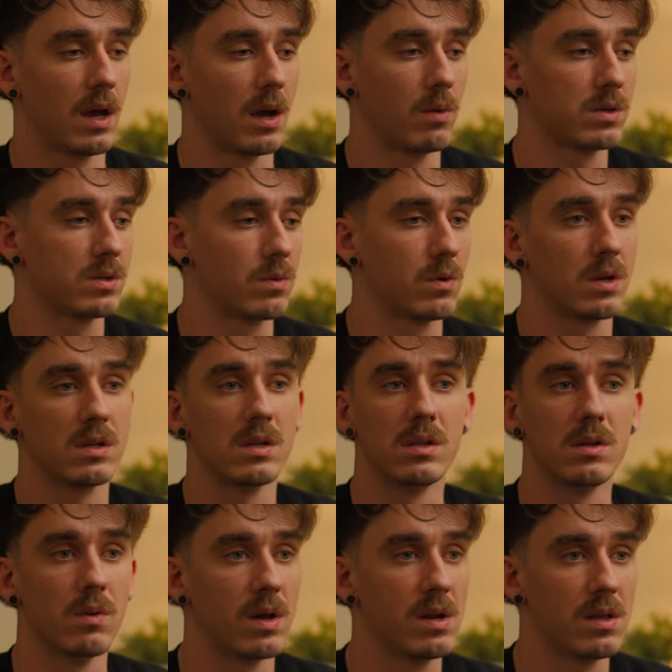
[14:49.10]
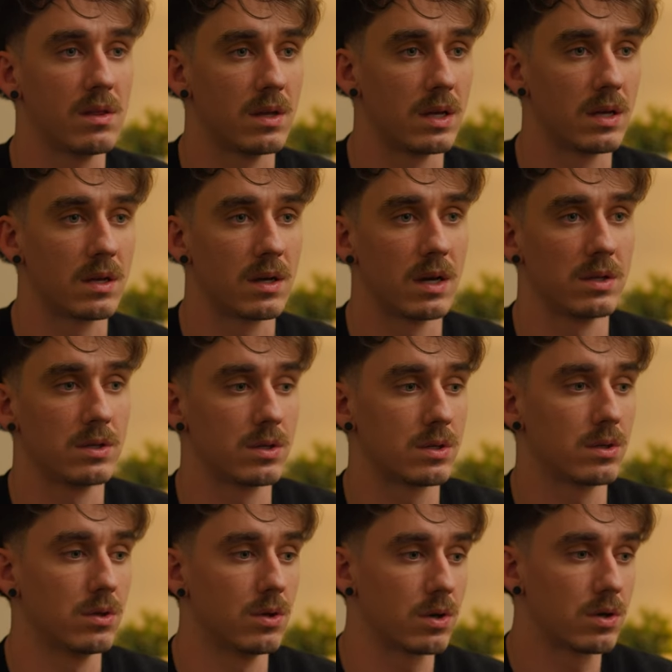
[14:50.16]
I wasn't wanting to do anything. I just
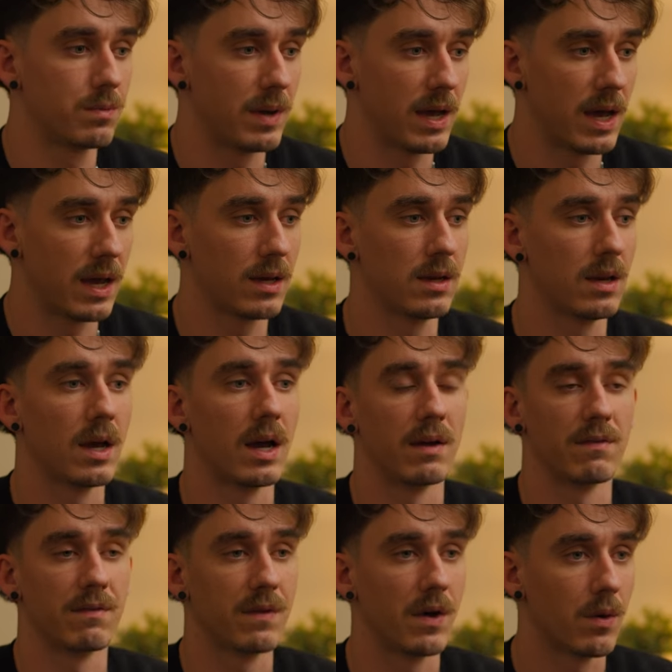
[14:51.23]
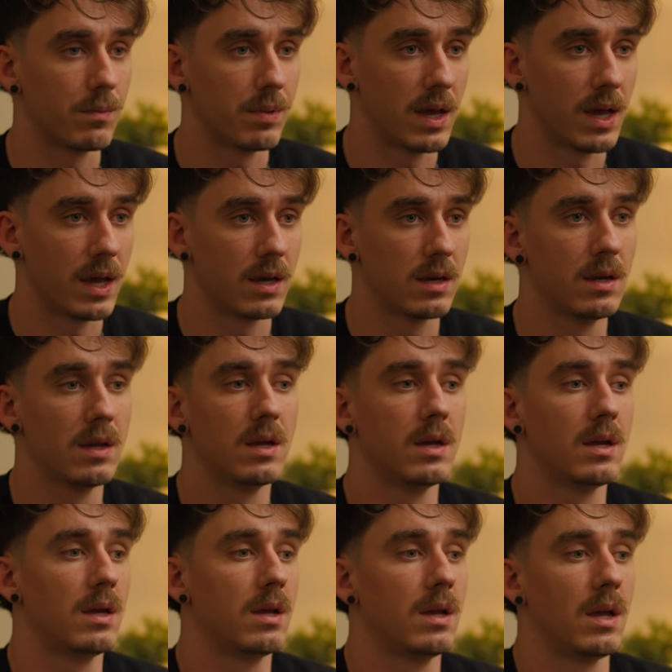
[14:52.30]
looked bad, I felt bad,
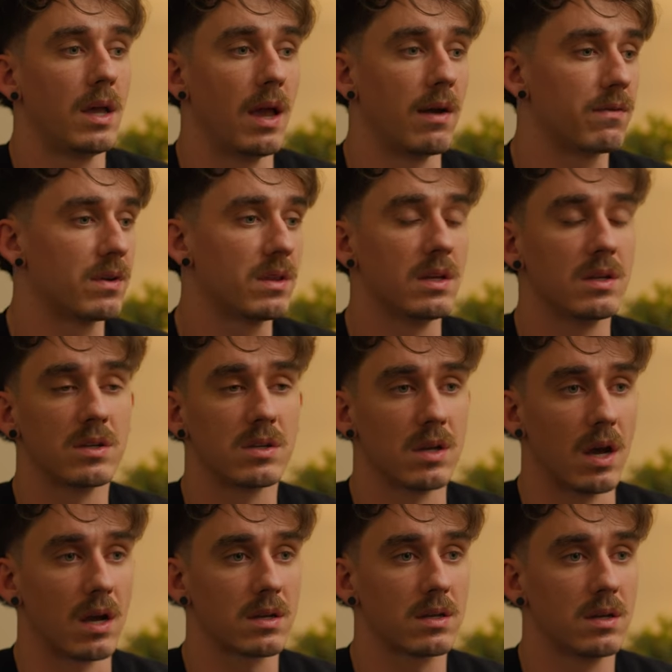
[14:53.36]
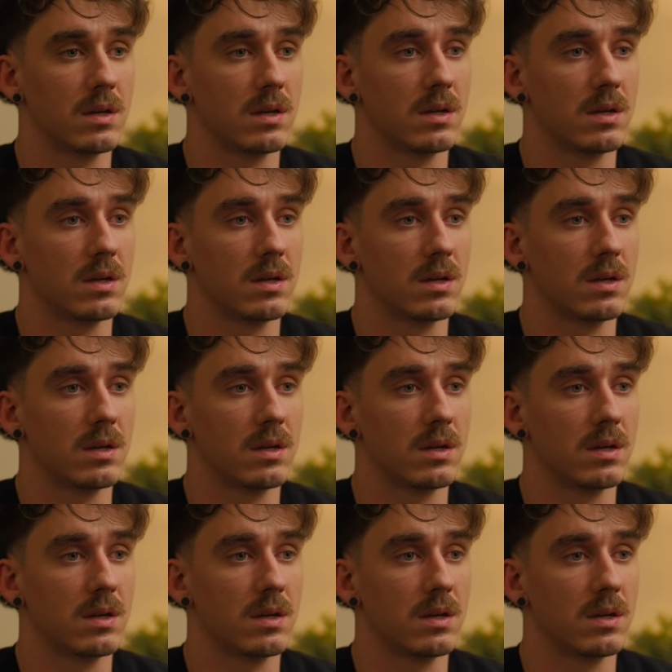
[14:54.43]
everything sucked.